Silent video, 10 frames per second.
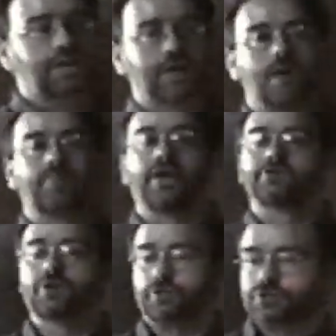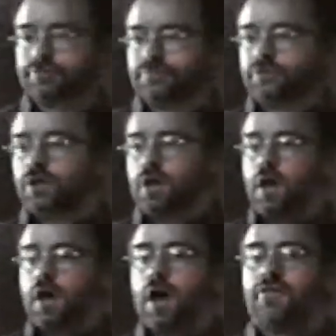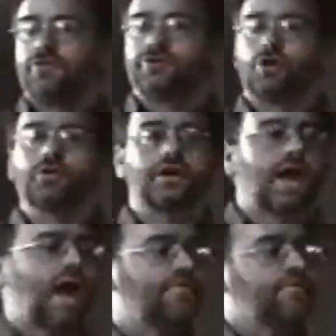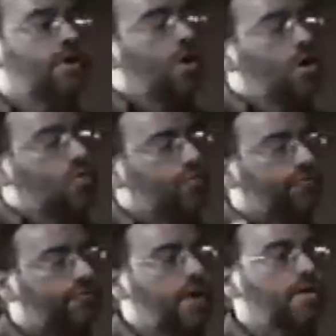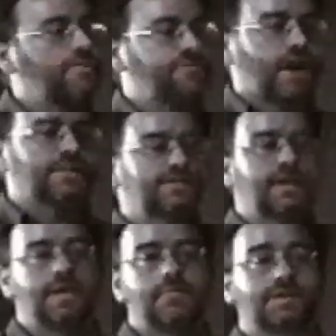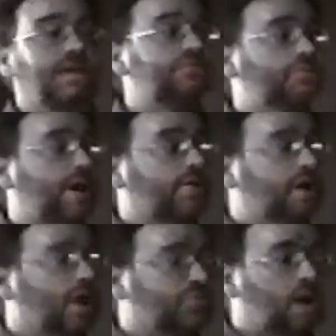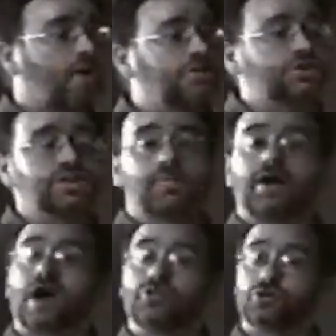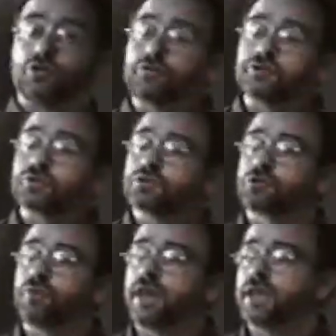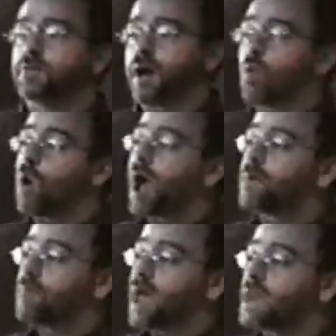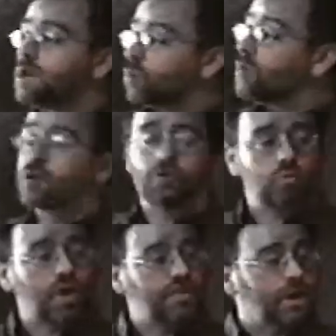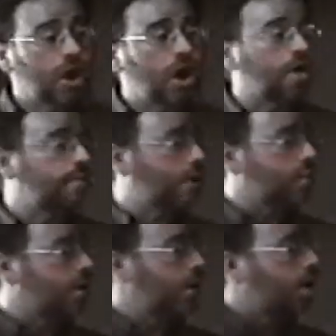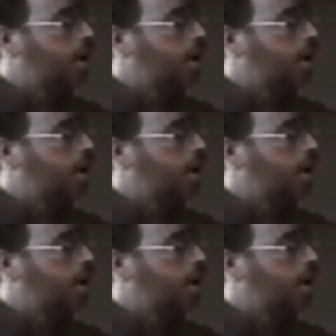and complex culture, uh, that the Dogon have very fascinating beliefs about cosmology, about how the universe was created, about why men and women are the way they are, about what,